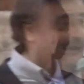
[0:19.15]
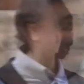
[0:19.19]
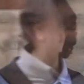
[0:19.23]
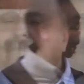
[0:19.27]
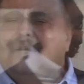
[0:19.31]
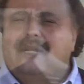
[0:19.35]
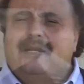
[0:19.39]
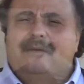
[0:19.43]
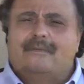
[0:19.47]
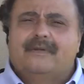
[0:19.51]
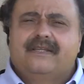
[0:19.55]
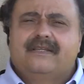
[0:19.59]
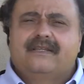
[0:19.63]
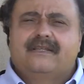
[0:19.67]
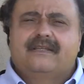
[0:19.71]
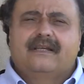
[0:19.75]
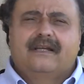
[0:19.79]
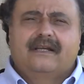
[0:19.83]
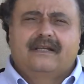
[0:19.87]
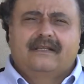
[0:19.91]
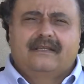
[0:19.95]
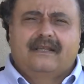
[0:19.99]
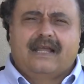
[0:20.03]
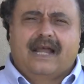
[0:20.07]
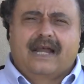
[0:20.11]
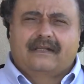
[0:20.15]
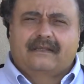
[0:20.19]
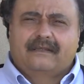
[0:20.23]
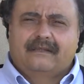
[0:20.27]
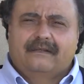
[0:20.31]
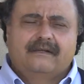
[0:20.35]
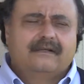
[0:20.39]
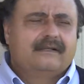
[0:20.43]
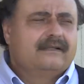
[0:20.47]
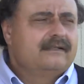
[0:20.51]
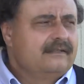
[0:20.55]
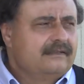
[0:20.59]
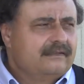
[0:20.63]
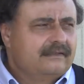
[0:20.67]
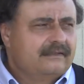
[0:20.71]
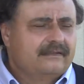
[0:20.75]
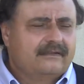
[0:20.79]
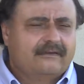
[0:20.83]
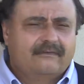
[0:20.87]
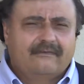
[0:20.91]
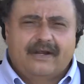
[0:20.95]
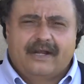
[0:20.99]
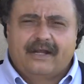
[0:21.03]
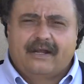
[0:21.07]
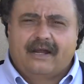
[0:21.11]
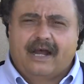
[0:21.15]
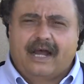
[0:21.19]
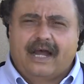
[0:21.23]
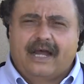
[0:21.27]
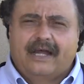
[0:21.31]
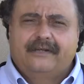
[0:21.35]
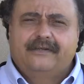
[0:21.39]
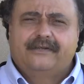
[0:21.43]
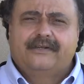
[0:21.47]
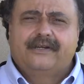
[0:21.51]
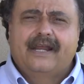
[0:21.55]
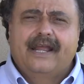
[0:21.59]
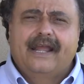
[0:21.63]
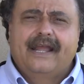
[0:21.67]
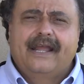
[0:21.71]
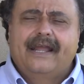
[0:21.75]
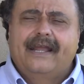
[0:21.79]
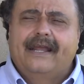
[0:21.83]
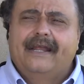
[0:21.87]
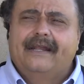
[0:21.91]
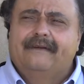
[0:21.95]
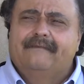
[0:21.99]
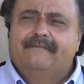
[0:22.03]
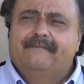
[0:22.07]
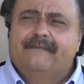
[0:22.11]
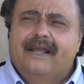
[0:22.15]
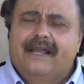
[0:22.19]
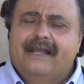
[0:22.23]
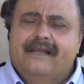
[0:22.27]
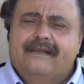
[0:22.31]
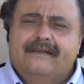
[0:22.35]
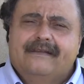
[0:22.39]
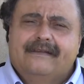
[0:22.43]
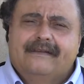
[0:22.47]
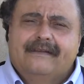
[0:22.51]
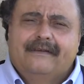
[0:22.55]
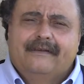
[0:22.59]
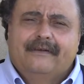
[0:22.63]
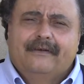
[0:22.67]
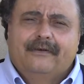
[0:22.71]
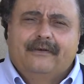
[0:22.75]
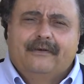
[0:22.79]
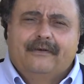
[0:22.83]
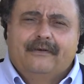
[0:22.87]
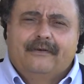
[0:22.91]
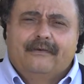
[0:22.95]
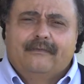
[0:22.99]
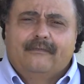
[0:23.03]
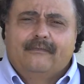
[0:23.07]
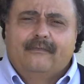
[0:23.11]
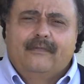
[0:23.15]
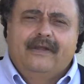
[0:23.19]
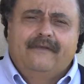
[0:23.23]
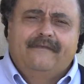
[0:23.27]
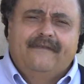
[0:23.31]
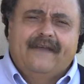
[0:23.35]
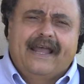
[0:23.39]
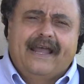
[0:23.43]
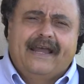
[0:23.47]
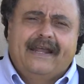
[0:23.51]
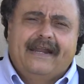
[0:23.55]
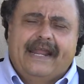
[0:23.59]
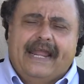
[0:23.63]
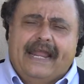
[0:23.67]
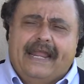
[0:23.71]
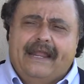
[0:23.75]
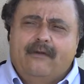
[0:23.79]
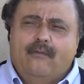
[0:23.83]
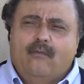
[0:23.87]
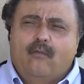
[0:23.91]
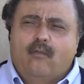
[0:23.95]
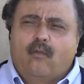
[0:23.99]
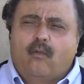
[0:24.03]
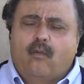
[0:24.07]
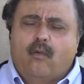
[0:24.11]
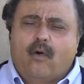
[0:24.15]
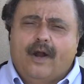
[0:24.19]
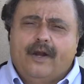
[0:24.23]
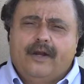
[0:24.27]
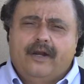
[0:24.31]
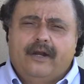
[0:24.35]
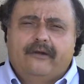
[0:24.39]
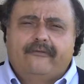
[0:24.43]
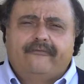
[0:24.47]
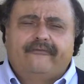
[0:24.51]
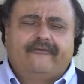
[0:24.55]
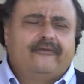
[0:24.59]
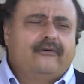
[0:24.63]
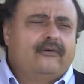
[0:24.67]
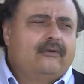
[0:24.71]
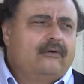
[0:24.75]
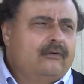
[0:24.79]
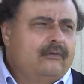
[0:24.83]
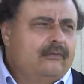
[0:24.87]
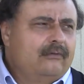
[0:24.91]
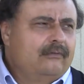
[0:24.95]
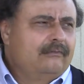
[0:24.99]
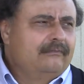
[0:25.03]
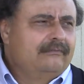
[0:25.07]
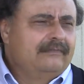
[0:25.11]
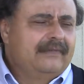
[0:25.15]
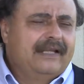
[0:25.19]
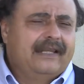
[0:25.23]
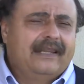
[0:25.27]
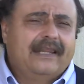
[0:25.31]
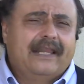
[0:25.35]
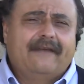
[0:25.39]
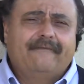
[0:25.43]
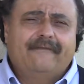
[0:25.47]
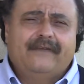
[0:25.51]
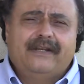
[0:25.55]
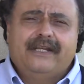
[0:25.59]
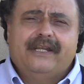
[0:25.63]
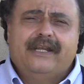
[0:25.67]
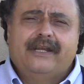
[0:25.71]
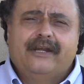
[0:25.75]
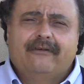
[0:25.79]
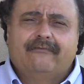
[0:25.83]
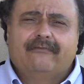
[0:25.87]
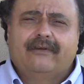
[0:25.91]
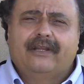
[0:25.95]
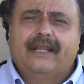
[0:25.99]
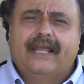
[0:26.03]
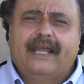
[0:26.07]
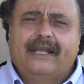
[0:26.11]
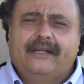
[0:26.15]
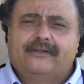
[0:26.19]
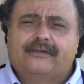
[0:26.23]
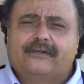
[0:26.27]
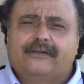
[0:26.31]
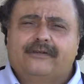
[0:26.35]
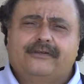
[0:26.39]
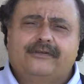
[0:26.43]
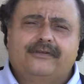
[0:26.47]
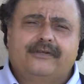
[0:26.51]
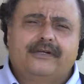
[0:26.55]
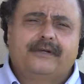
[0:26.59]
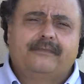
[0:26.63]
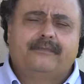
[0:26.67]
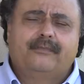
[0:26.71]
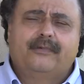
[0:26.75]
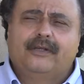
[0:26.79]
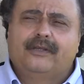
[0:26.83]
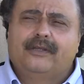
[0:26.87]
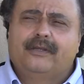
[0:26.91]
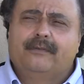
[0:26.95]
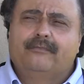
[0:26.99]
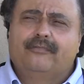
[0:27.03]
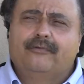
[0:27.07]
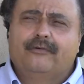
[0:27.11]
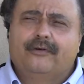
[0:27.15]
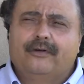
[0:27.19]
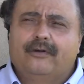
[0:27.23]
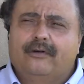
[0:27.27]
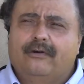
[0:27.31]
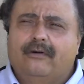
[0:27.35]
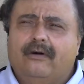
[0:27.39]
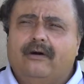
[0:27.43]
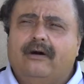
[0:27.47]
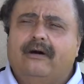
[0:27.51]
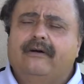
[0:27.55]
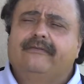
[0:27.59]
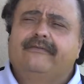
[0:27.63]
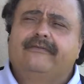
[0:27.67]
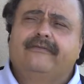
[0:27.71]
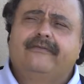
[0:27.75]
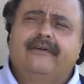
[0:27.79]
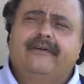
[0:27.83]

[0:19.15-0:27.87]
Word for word: My name is uh, Doctor Greg Hodge, and we've had a wonderful eleven-year relationship with the Bruderhof.